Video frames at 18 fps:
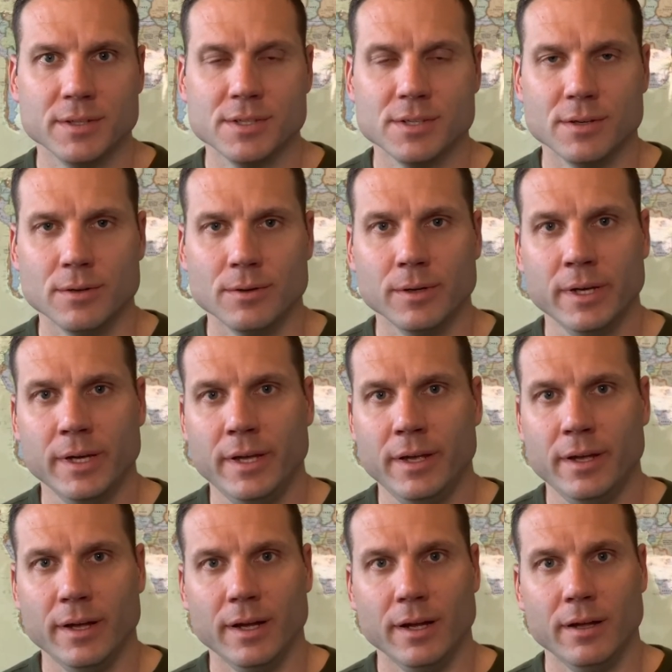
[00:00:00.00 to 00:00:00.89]
So
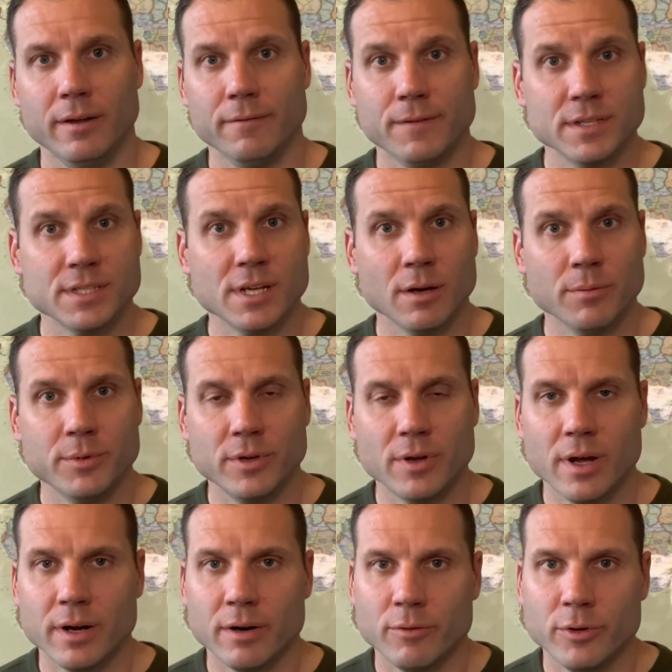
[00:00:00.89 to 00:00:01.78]
uh, if this helped you
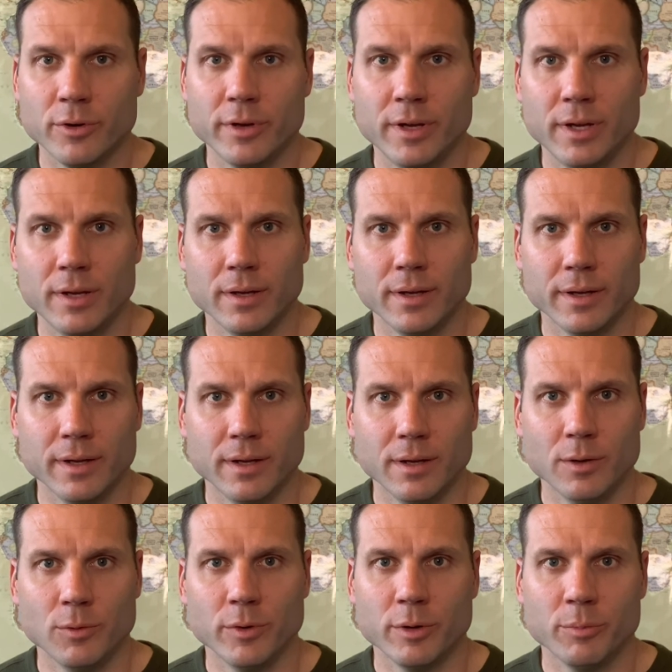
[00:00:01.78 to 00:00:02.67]
out, I really
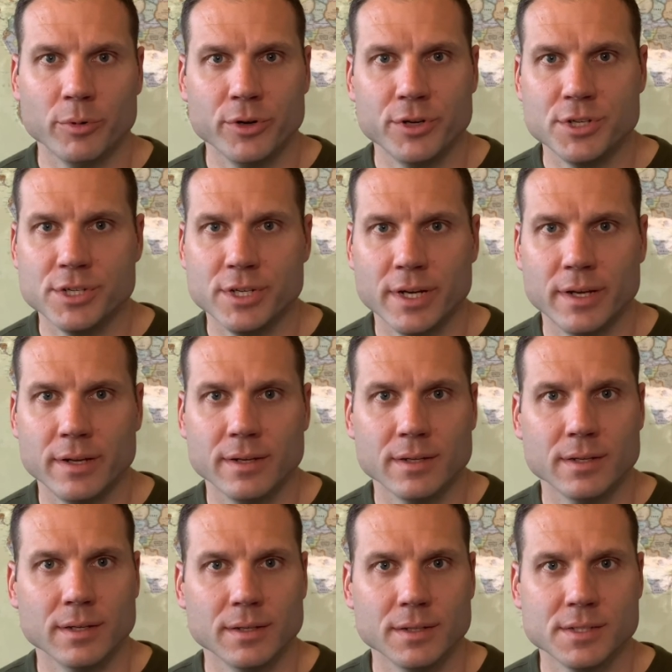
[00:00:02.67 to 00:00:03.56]
uh, would appreciate
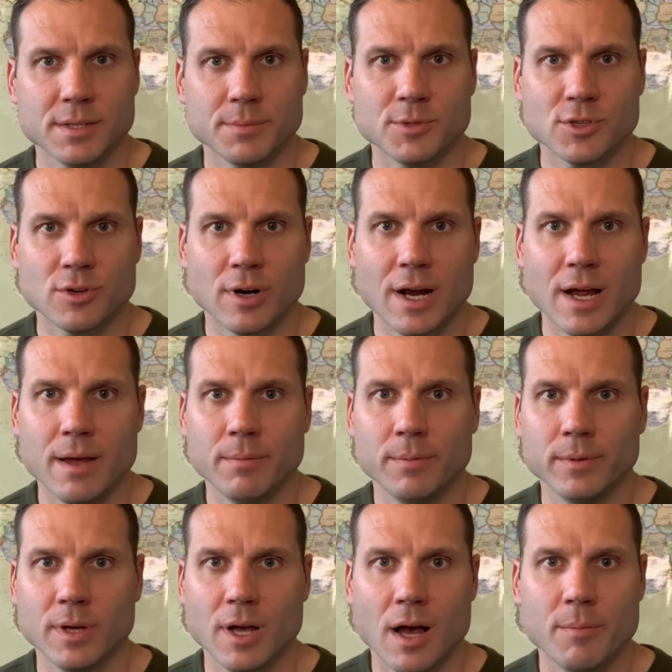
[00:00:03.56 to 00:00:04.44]
uh,
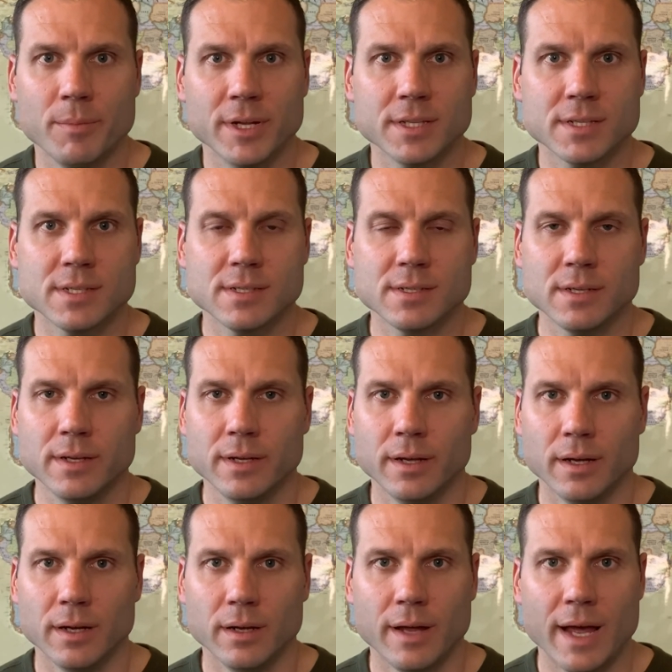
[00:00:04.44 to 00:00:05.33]
subscribe, comments,
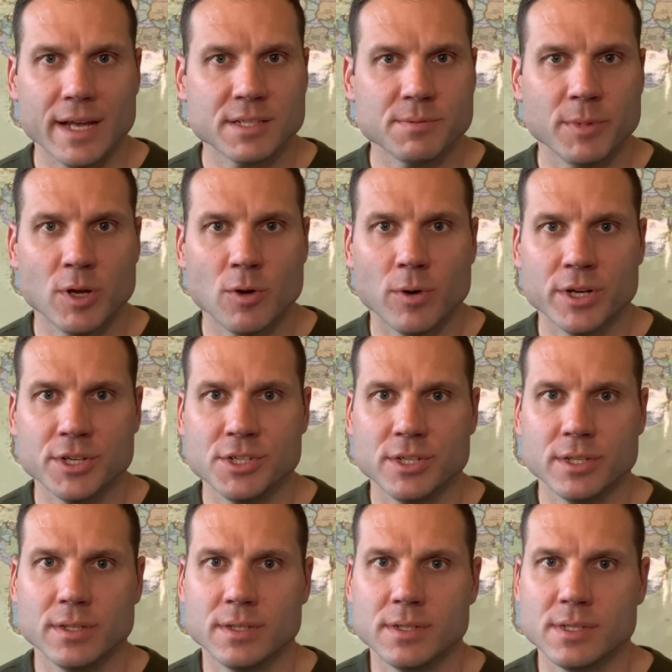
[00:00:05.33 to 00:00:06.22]
uh, ask me
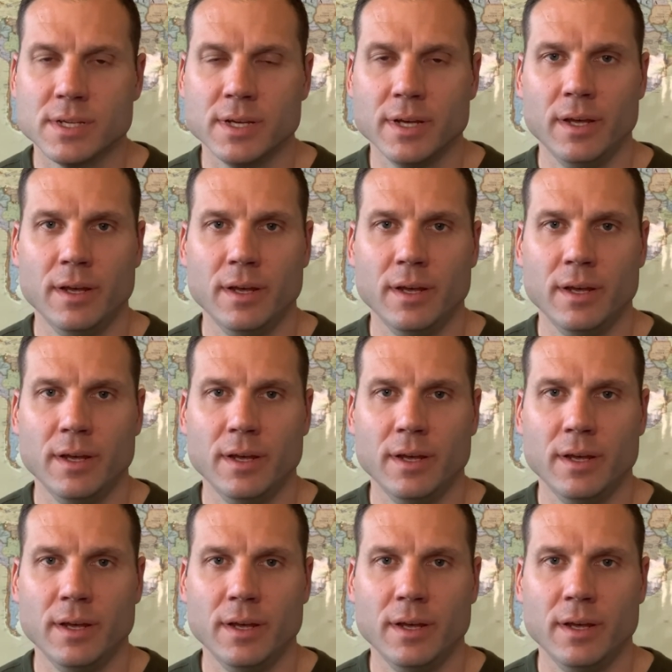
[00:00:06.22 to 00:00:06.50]
questions.